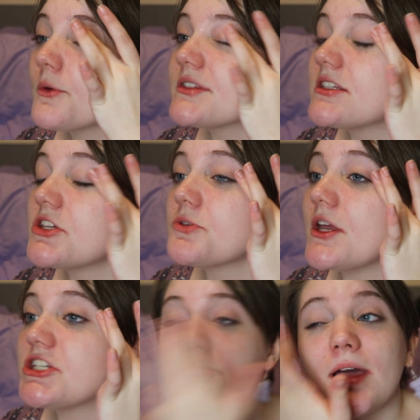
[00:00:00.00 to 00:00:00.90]
was a
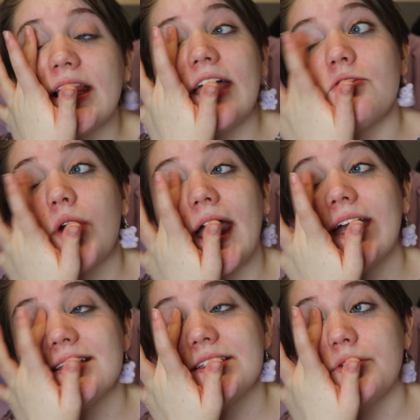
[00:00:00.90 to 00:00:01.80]
situation in my life where I
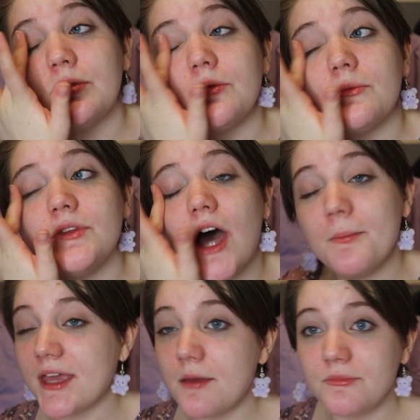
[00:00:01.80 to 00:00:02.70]
had to not
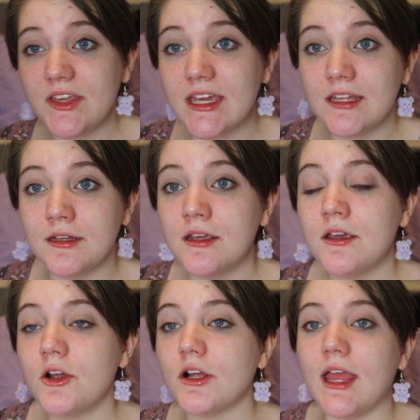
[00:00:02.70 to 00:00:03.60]
become vegan,
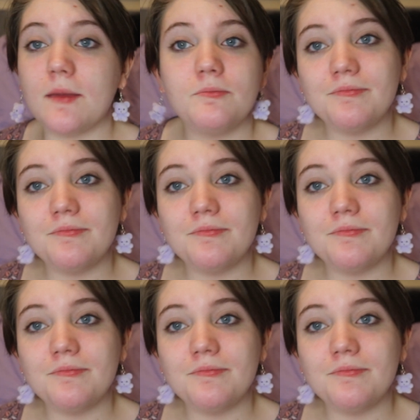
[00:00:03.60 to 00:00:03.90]
or like